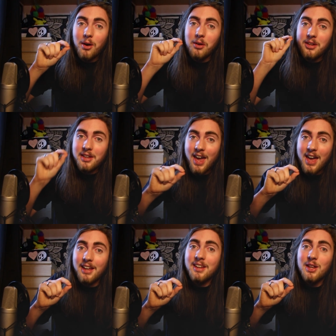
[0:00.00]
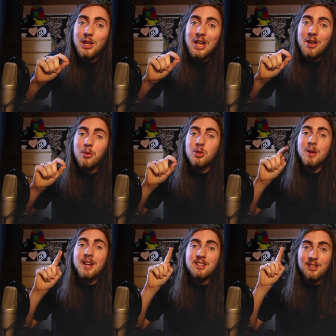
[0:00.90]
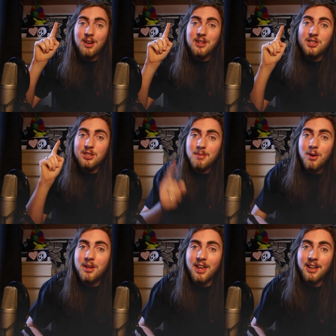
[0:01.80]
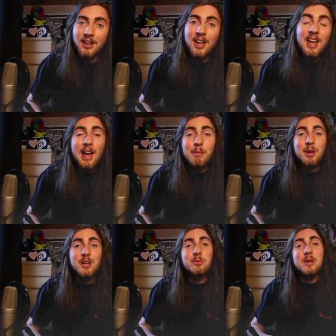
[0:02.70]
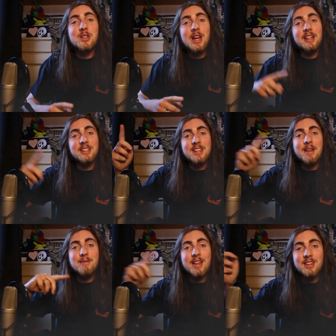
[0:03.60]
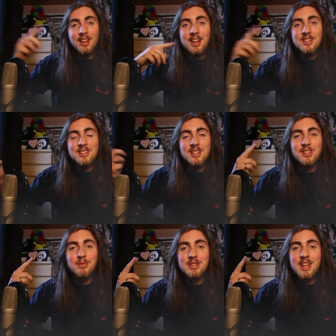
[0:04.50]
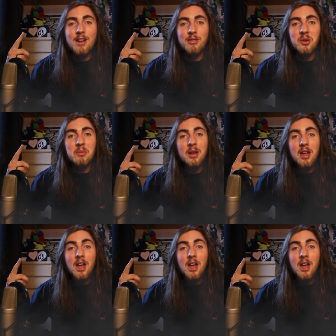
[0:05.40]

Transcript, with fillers: on the cake was when they started smoking. And because we shared the same ventilation system as their room,